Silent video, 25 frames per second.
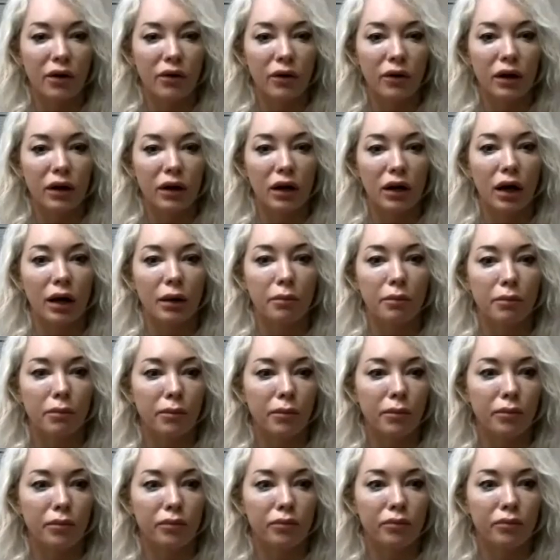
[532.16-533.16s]
and i'm
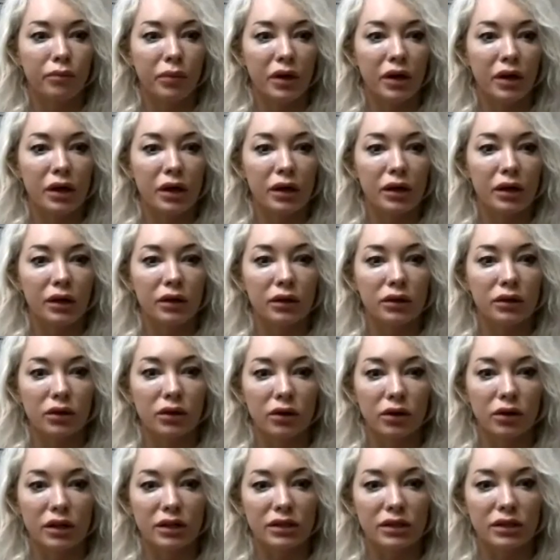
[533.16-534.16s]
being
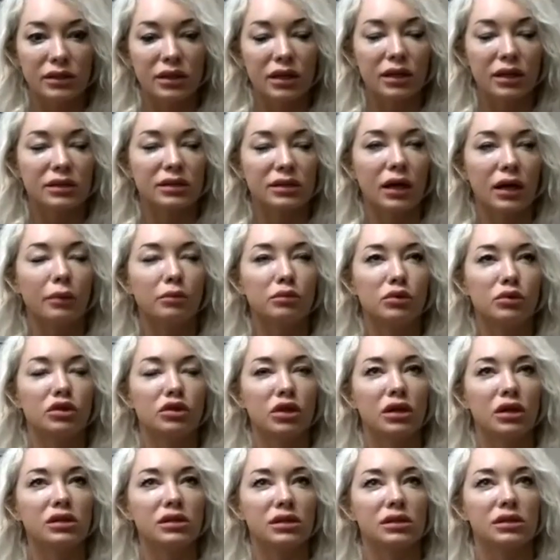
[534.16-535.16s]
36 i'm
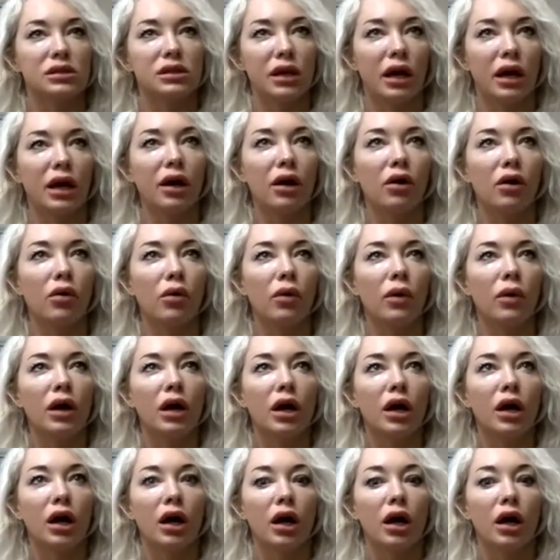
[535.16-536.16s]
just now
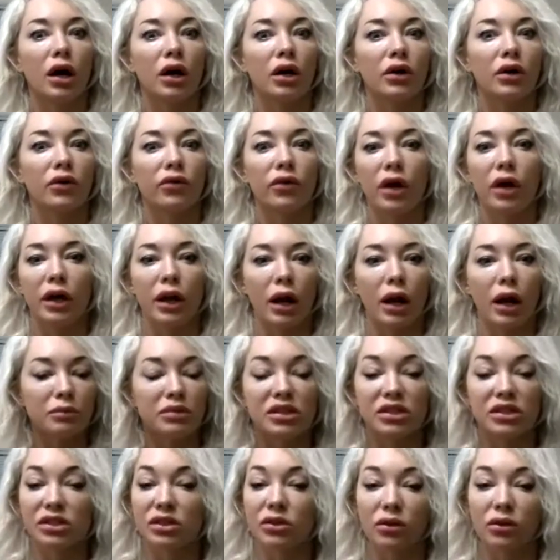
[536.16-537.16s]
and i'm
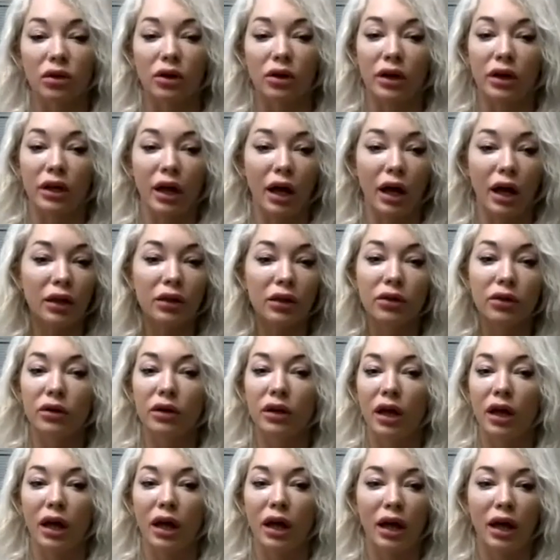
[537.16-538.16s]
still learning i
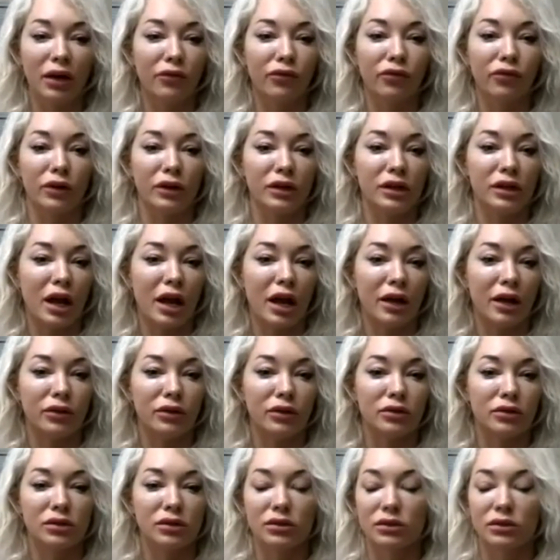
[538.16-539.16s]
learn every day and
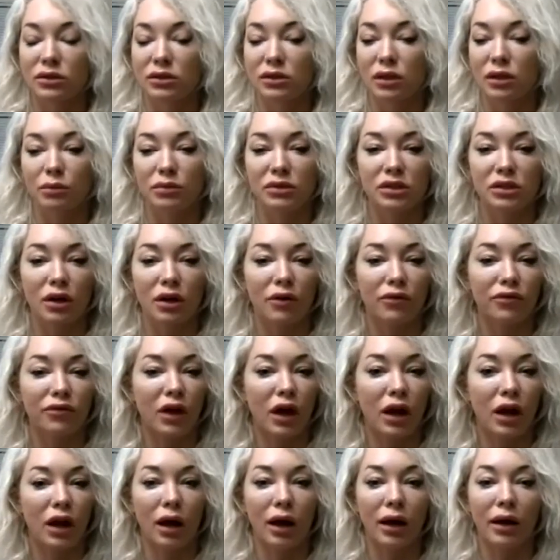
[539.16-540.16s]
there's some stuff
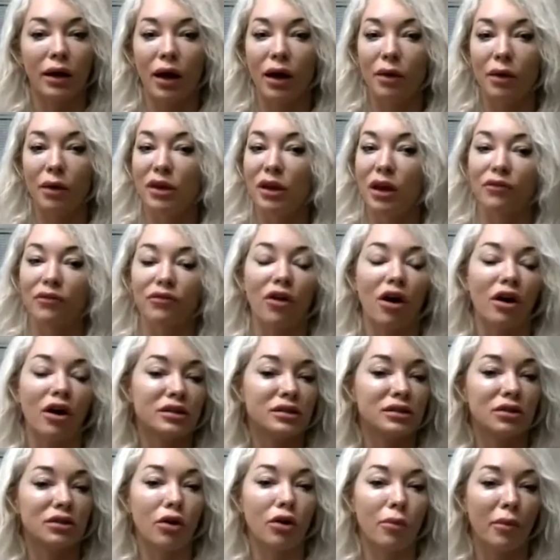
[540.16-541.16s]
that i i mean i've
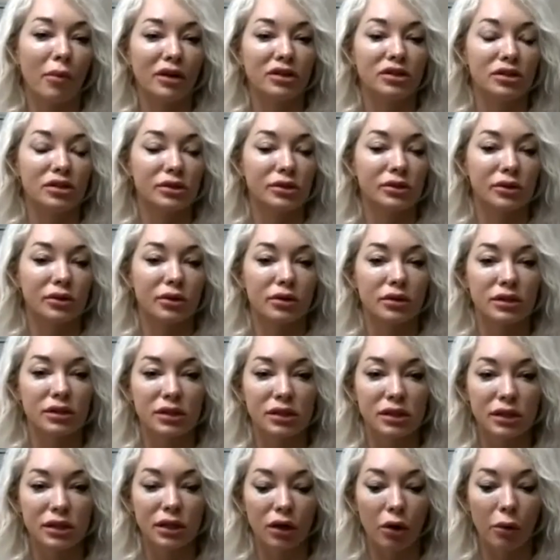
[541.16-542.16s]
got so much to learn
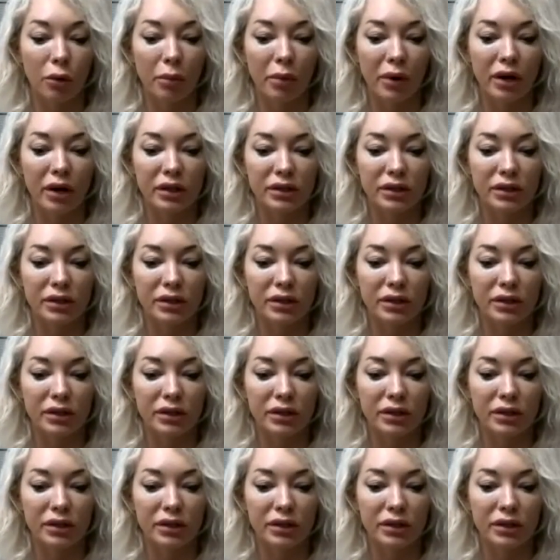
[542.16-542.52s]
still but it